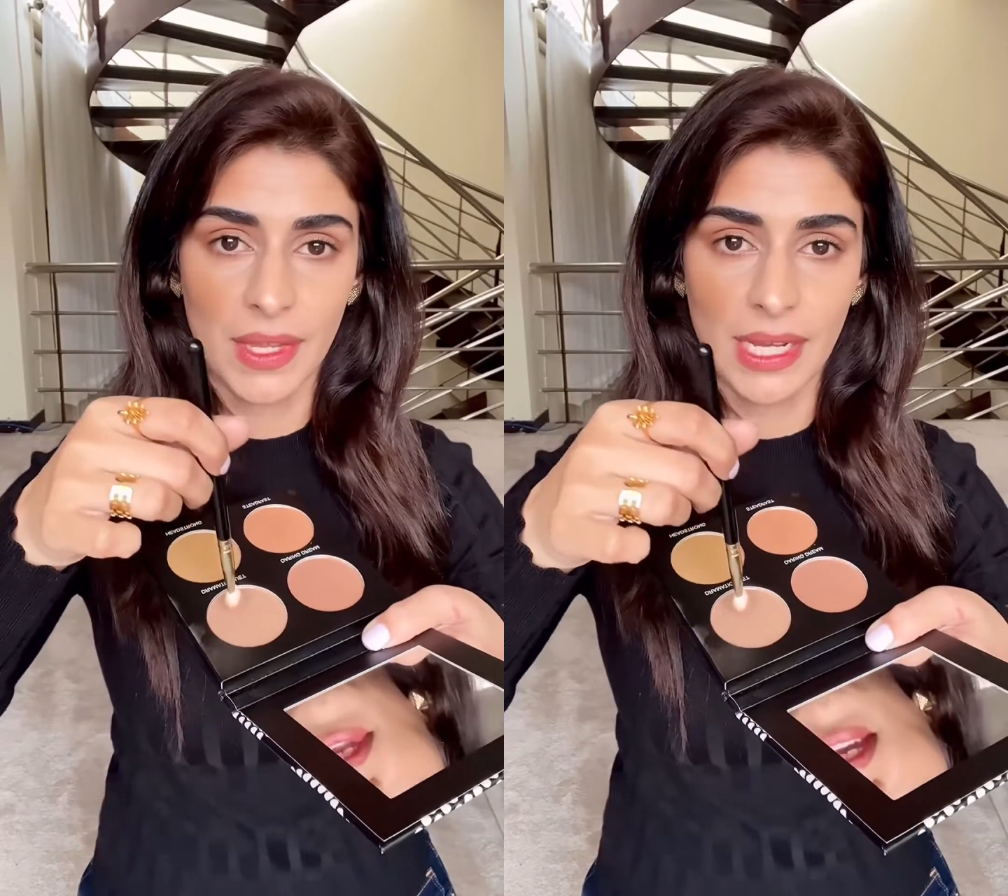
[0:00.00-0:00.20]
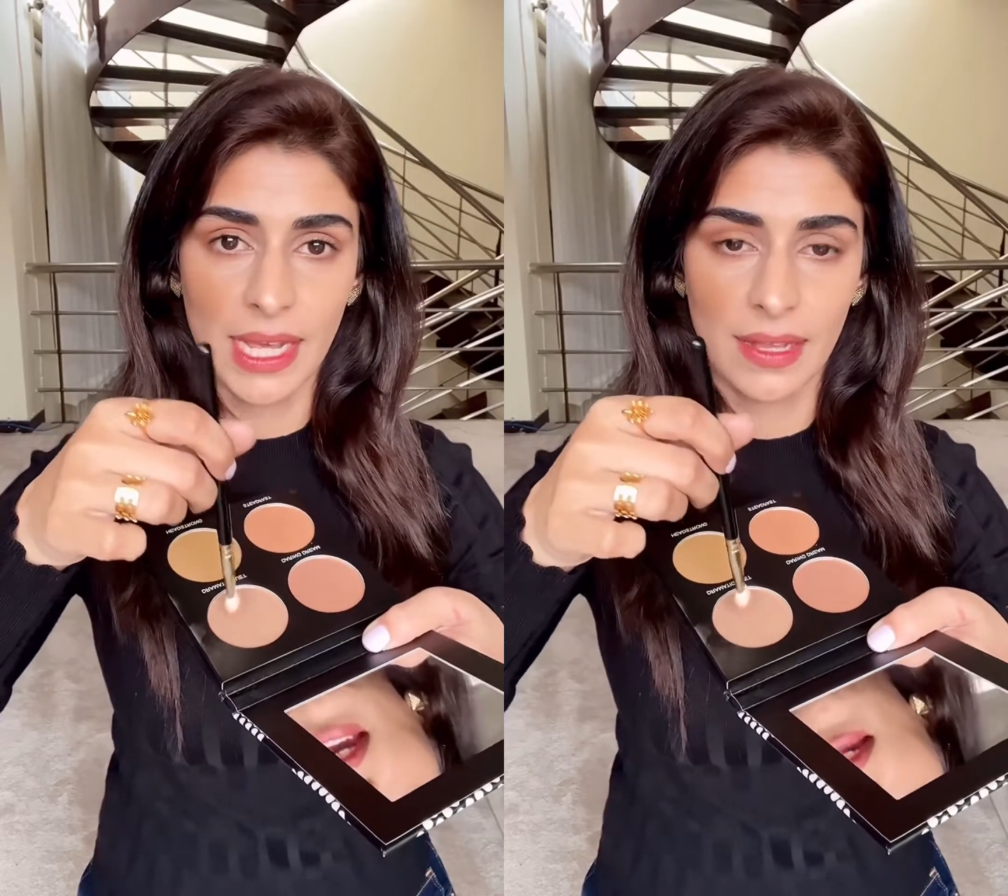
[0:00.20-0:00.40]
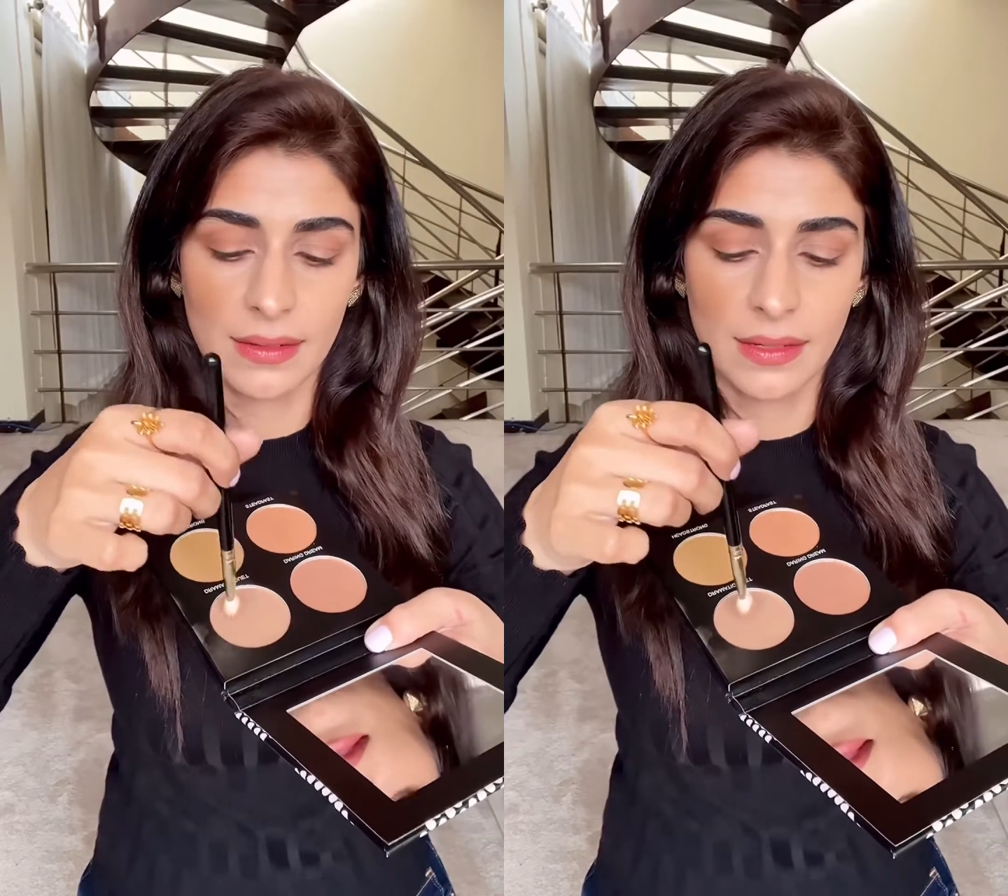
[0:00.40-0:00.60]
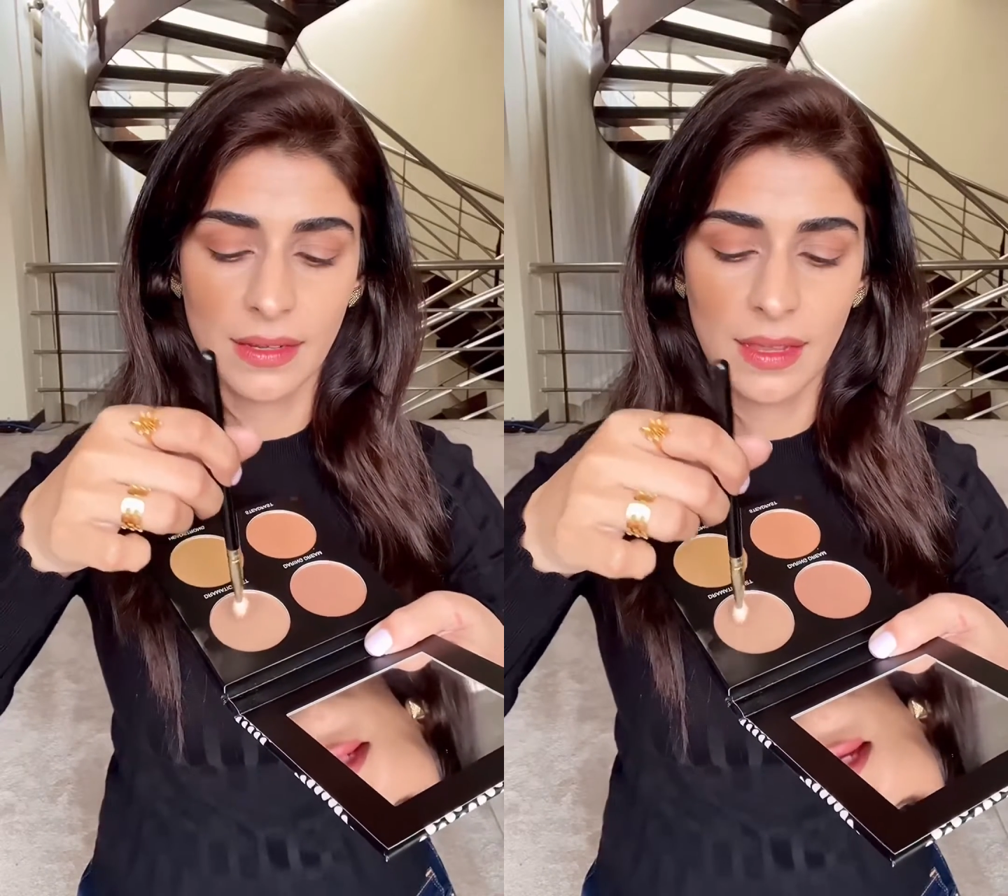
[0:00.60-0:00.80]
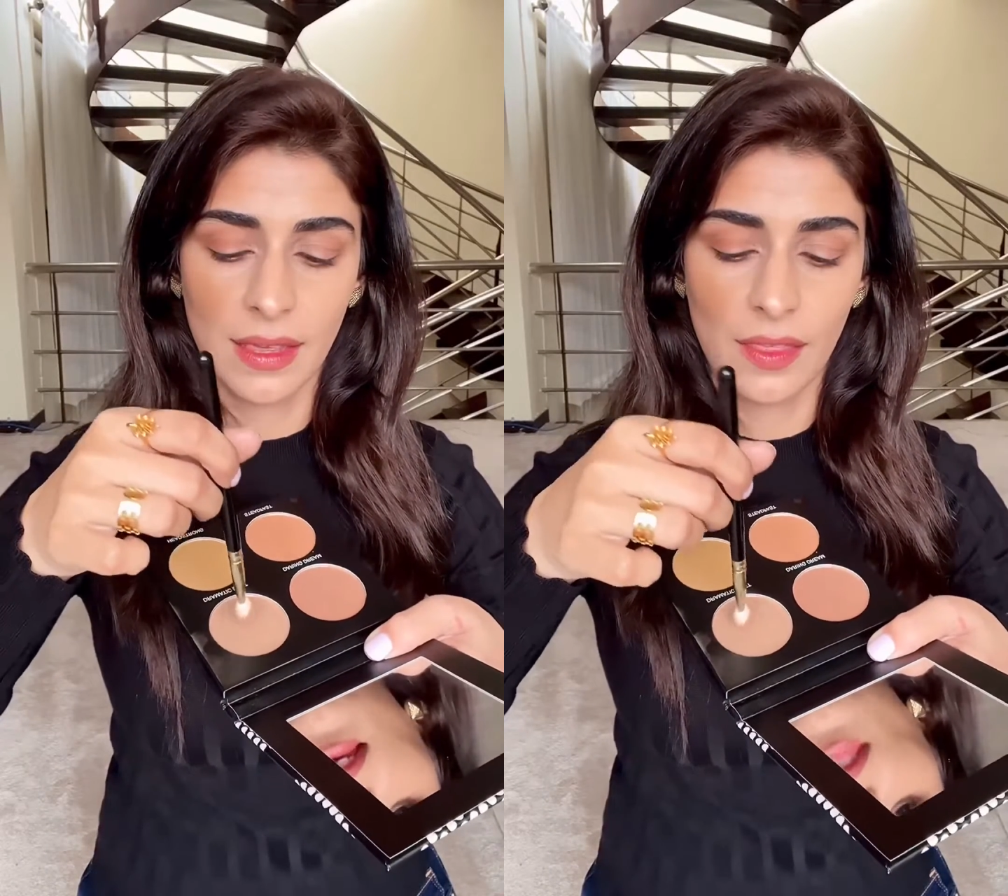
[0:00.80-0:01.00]

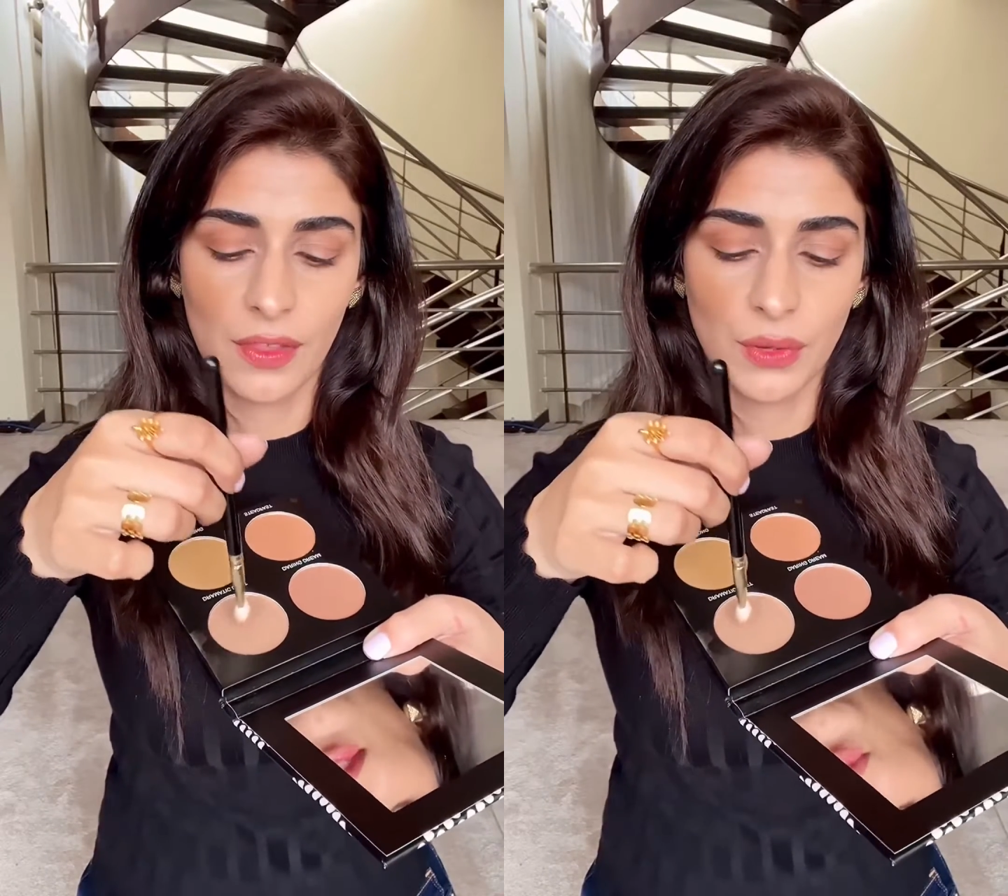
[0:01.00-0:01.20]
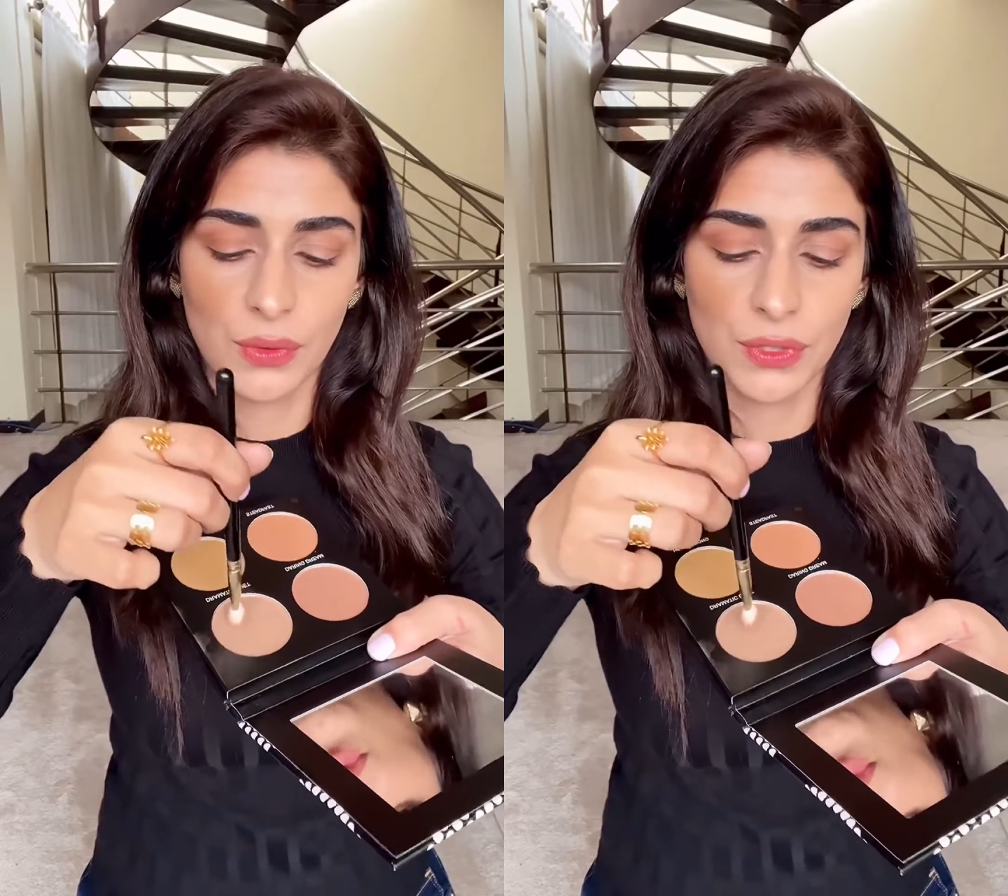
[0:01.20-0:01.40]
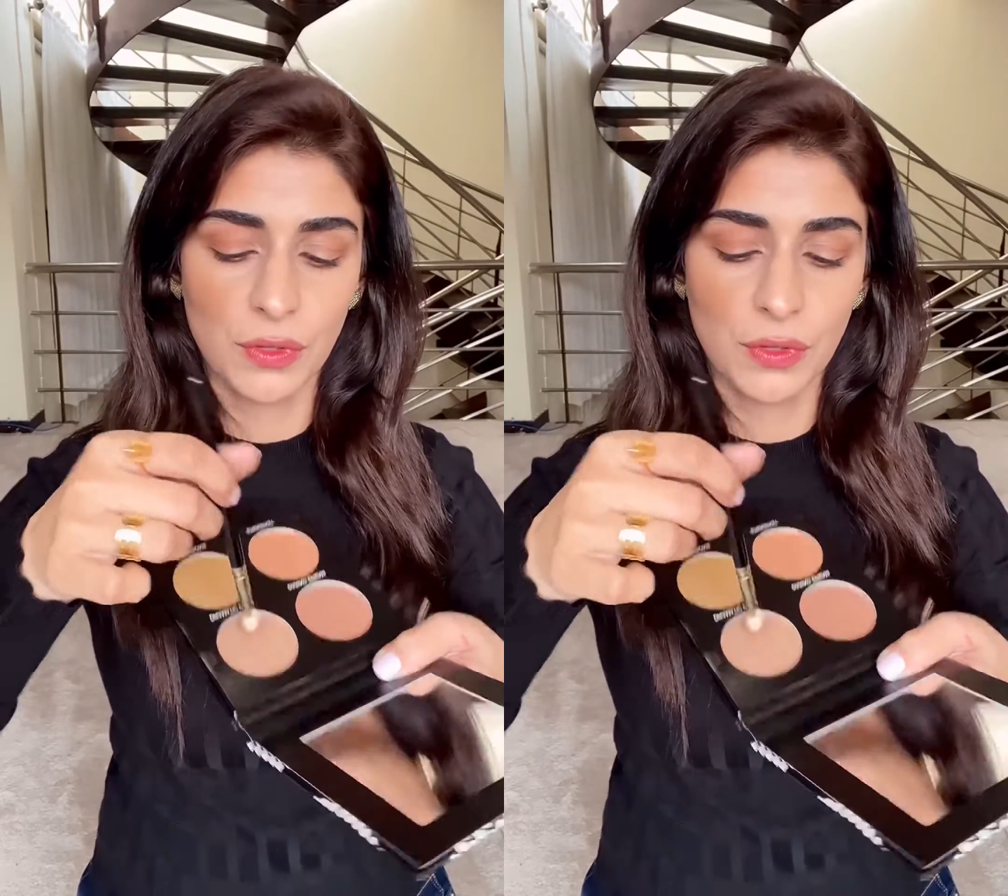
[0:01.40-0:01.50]
again, the cool tone